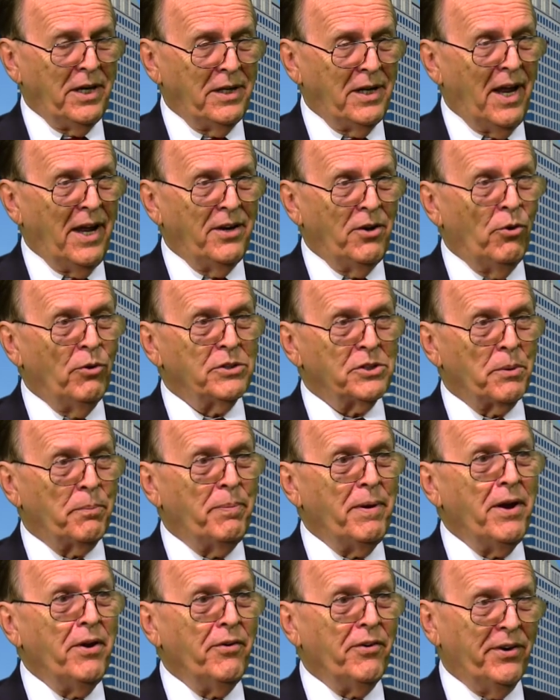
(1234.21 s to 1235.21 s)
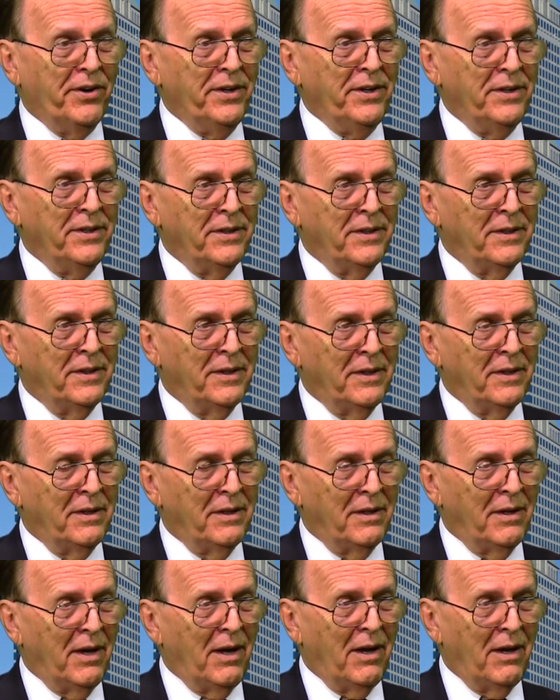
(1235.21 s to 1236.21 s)
And I know as a parent,
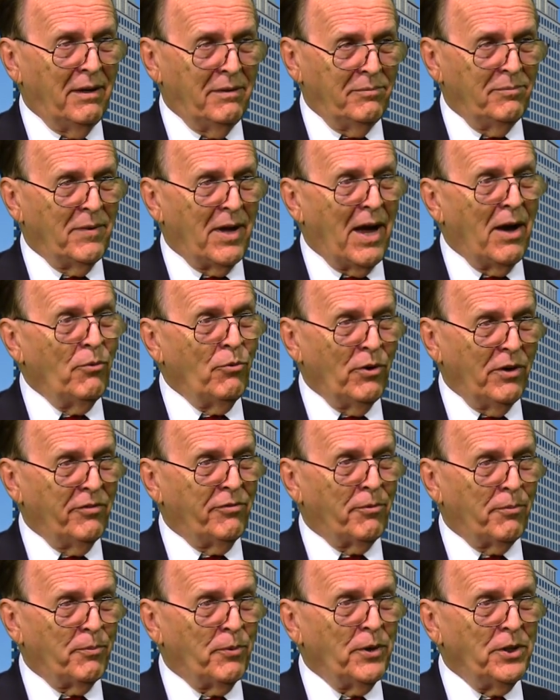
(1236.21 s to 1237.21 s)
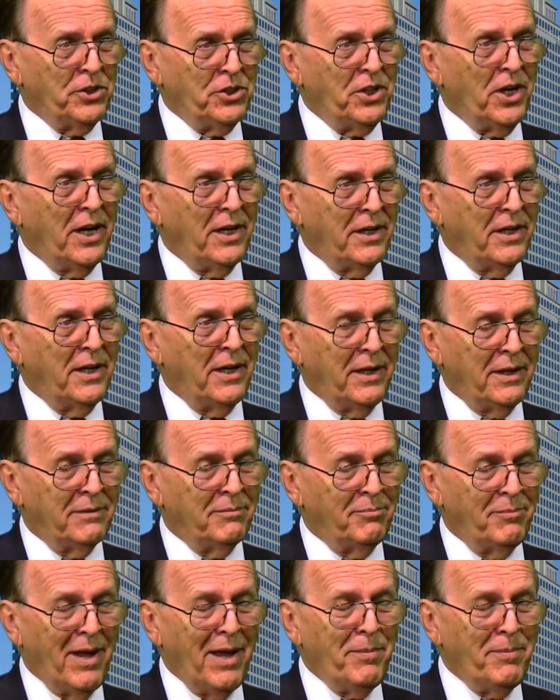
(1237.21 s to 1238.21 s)
uh, I would have appreciated it.
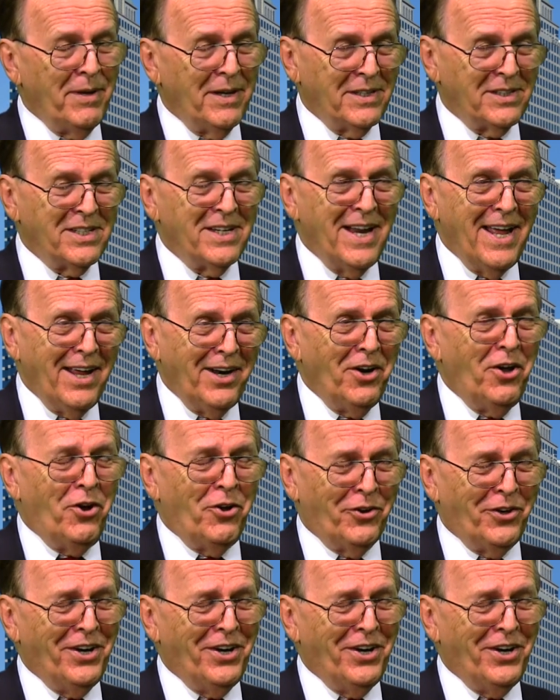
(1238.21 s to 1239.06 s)
Maybe as an adult,